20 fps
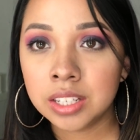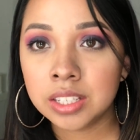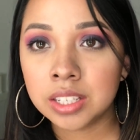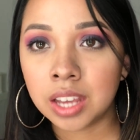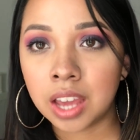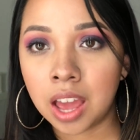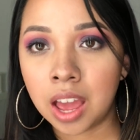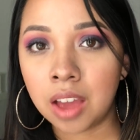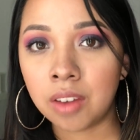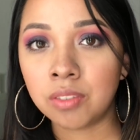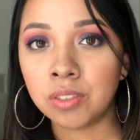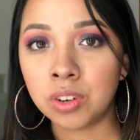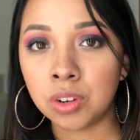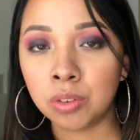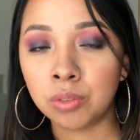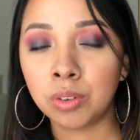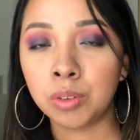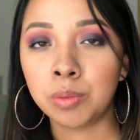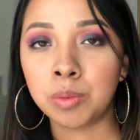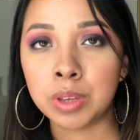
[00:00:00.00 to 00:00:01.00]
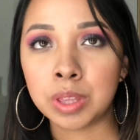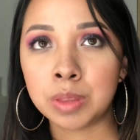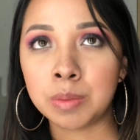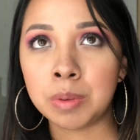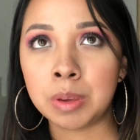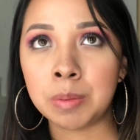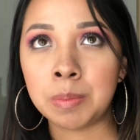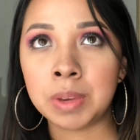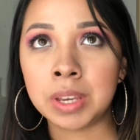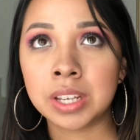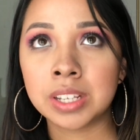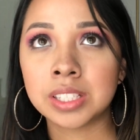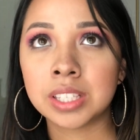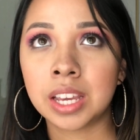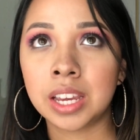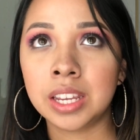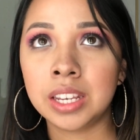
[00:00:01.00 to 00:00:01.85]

to have Nova with me because I